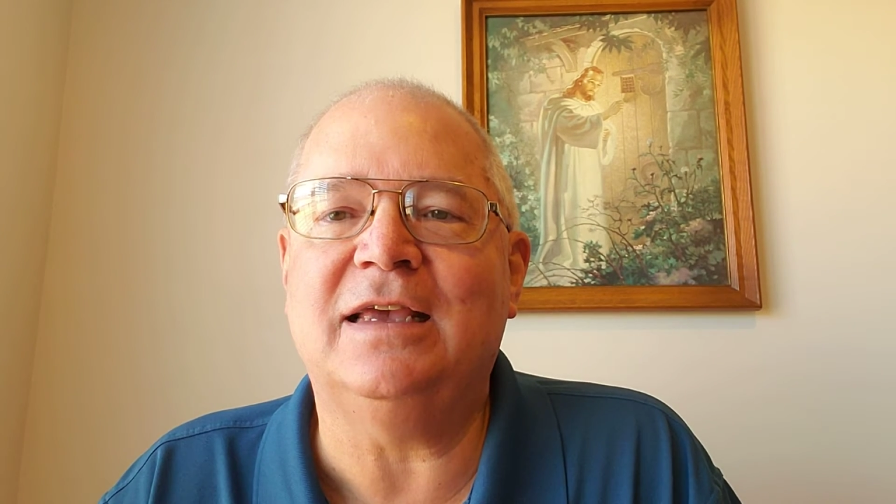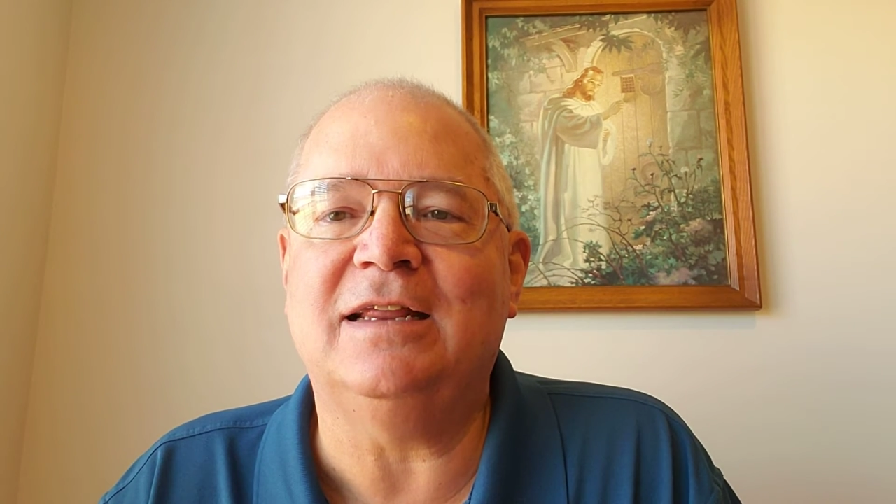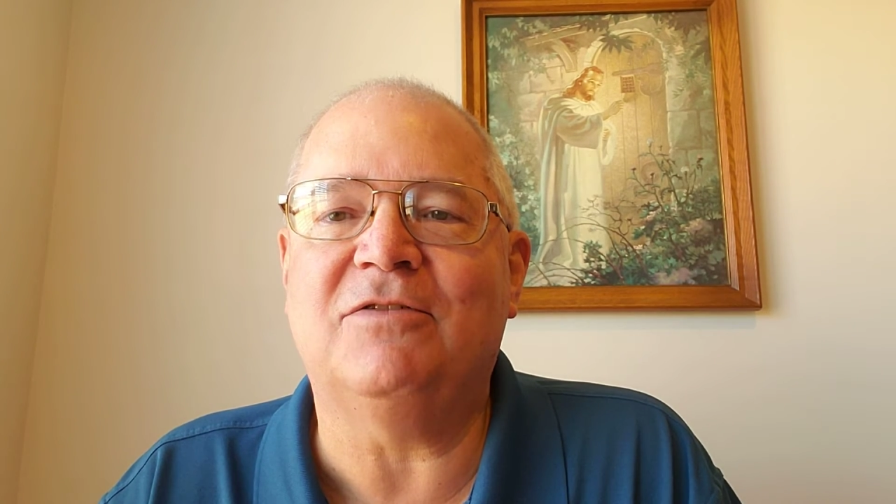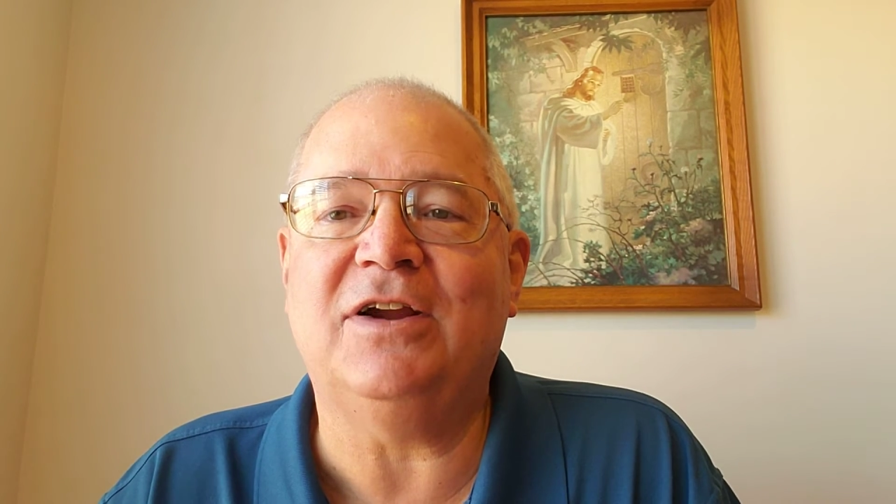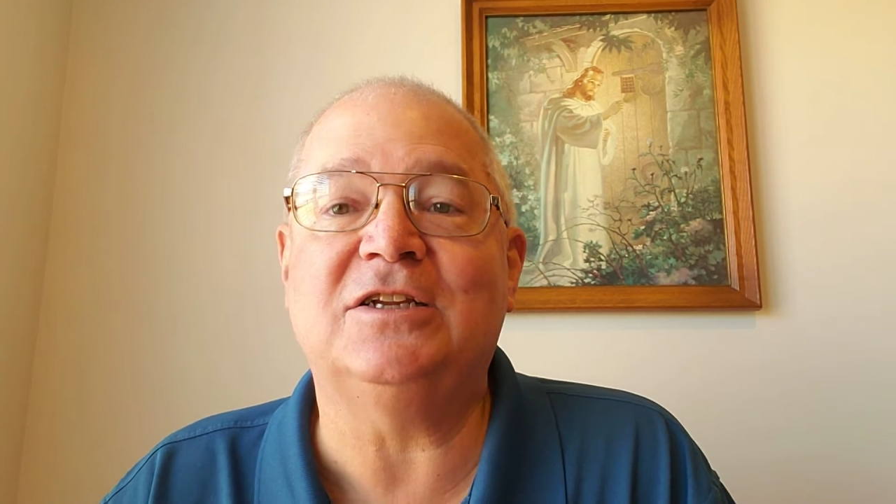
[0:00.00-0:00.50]

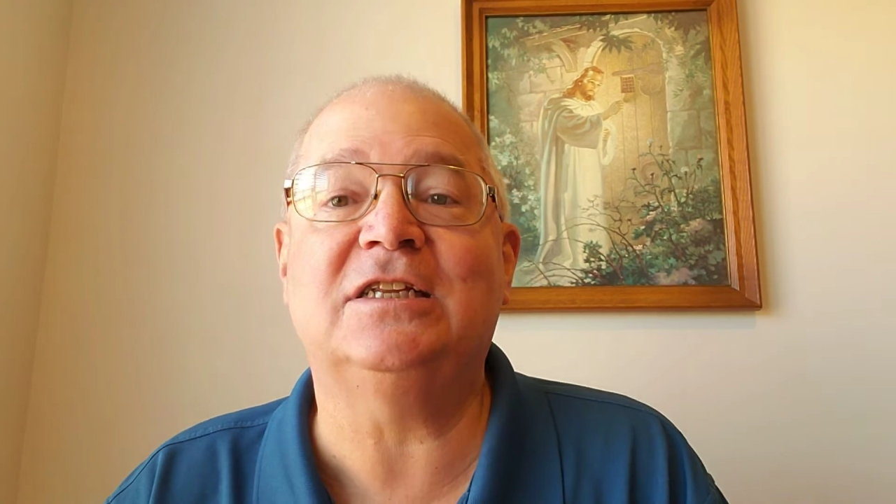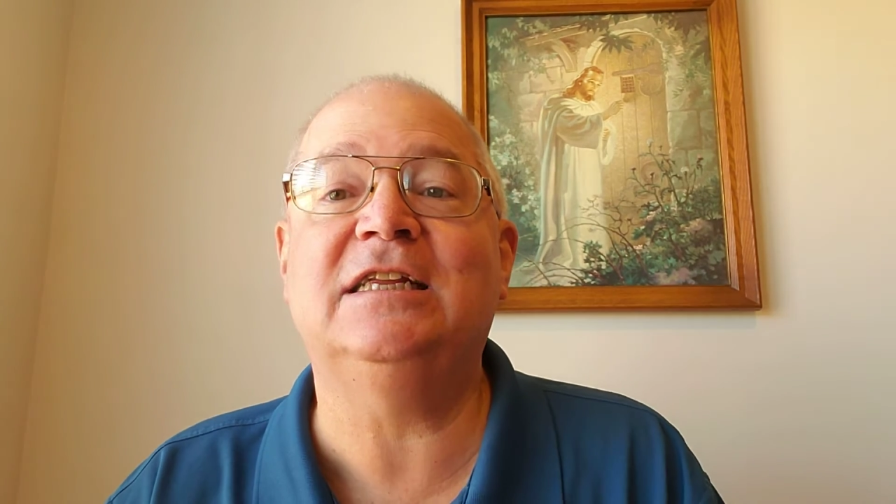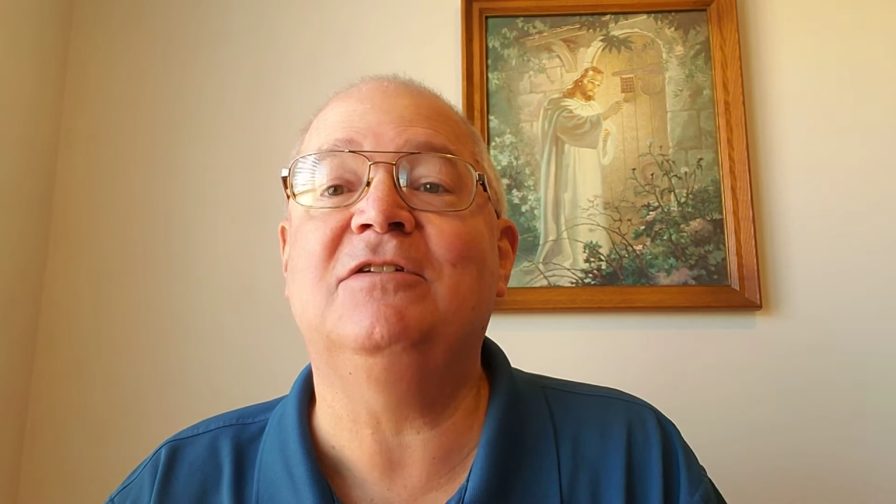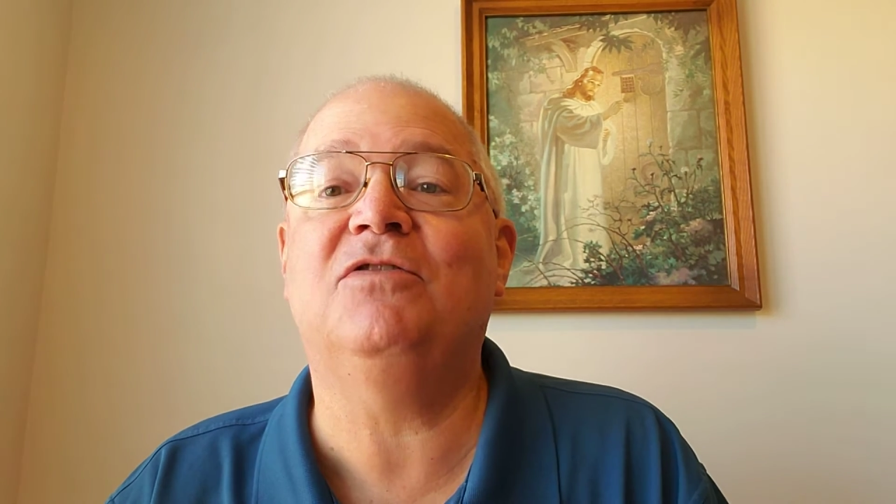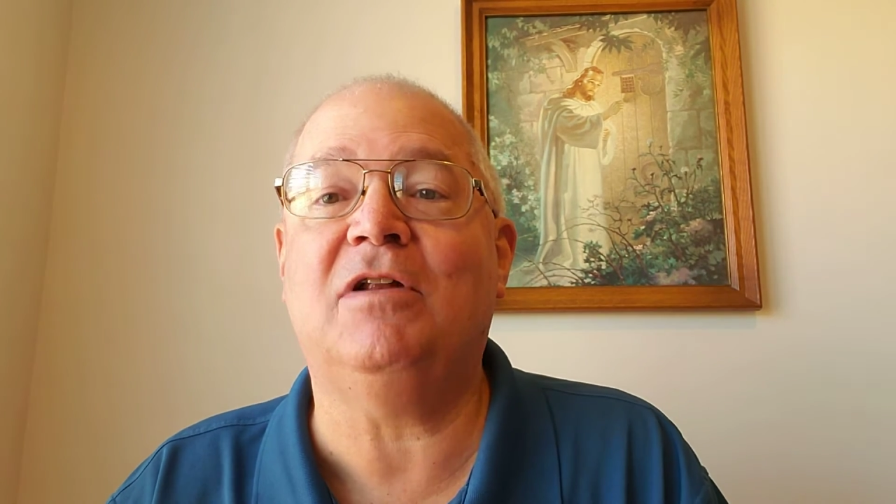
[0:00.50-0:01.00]
in a very
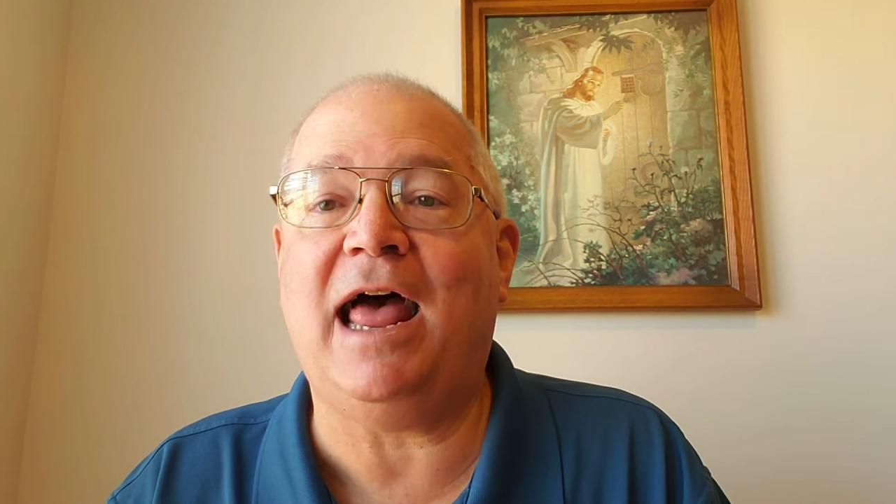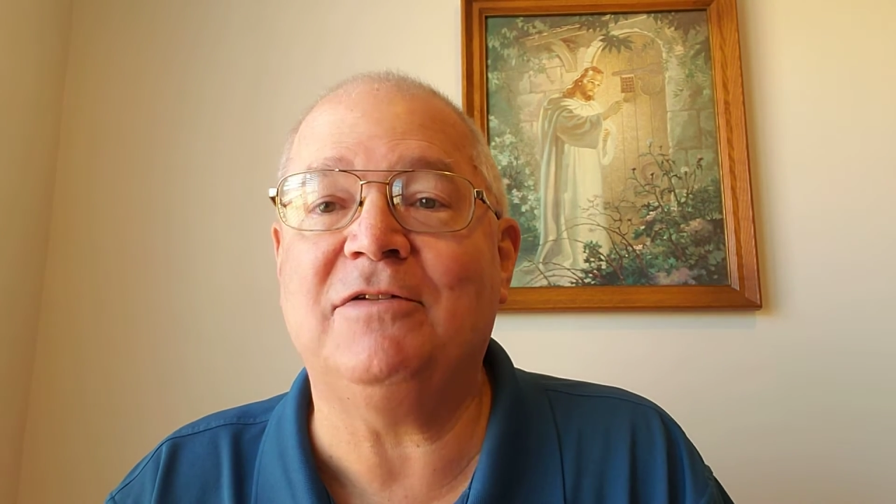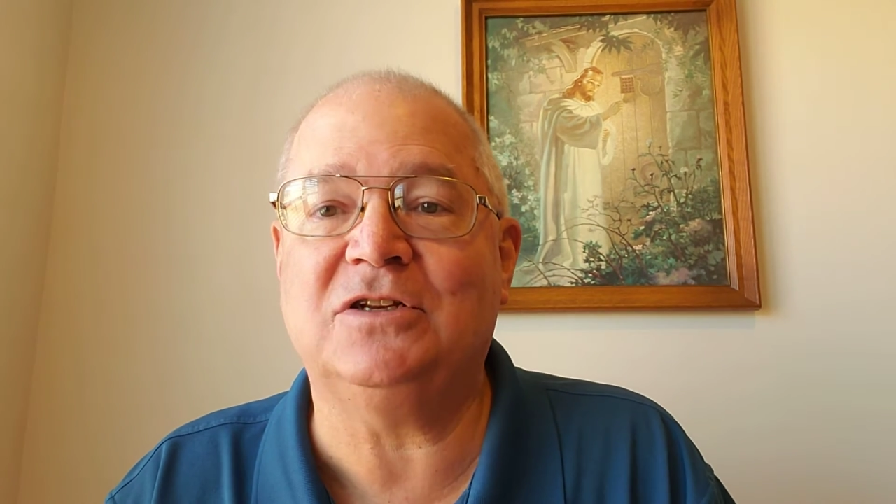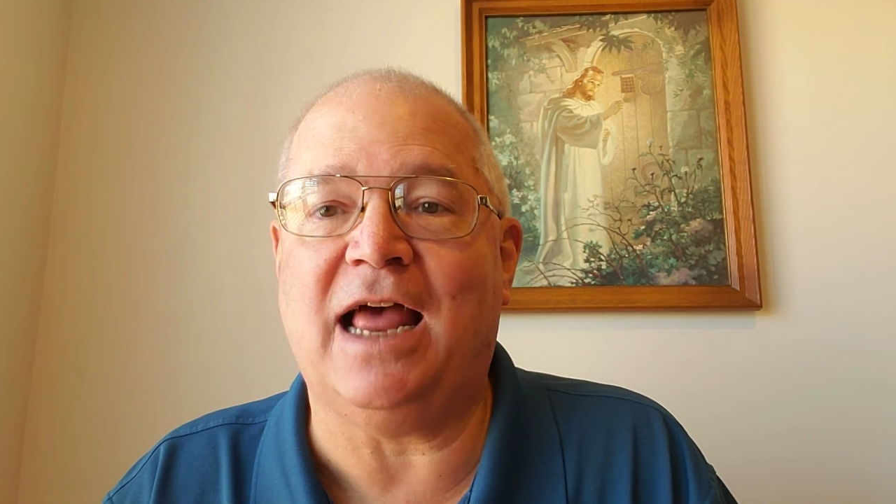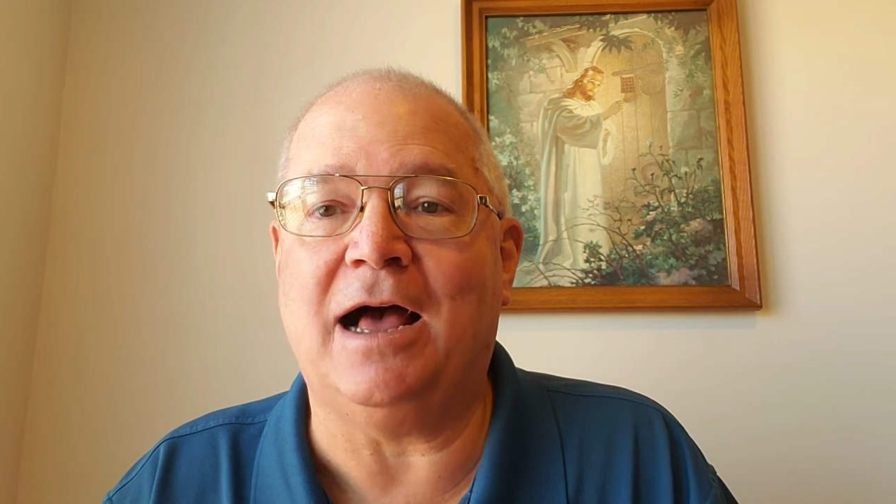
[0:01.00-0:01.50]
sinful
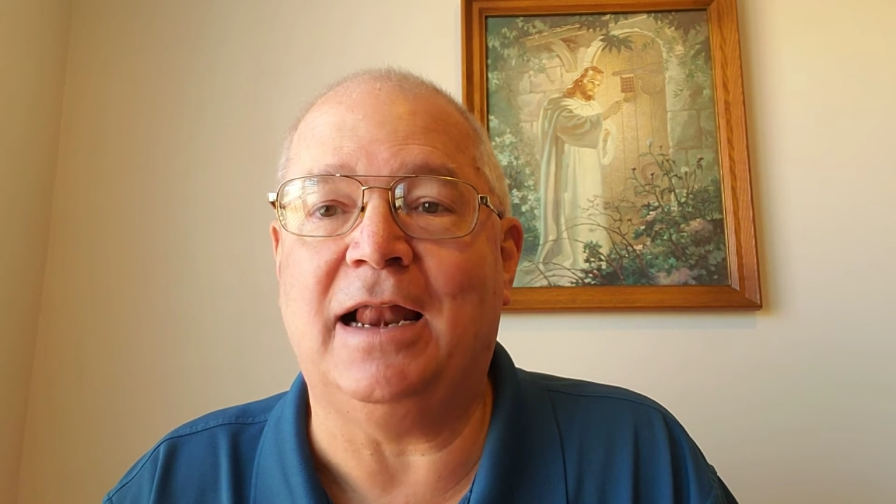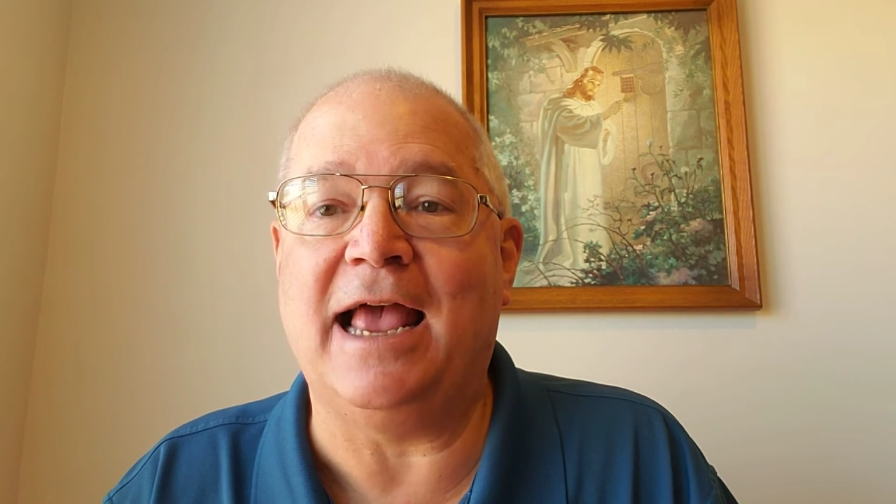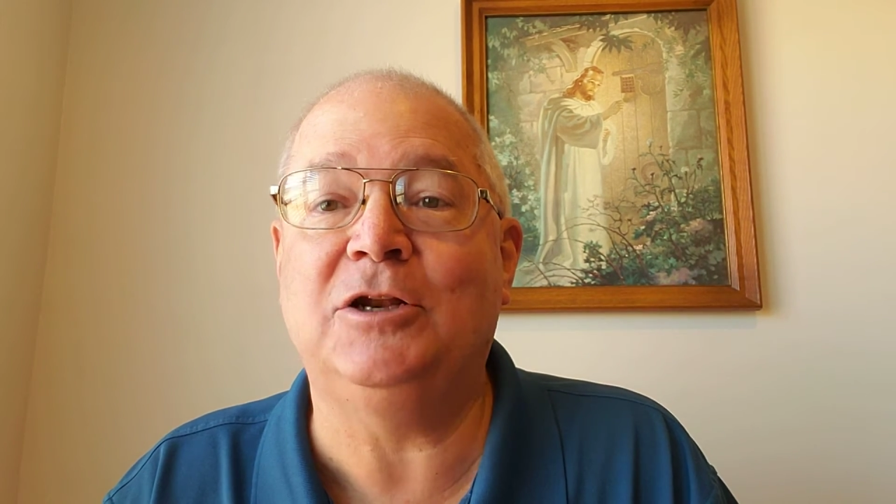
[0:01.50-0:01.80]
lifestyle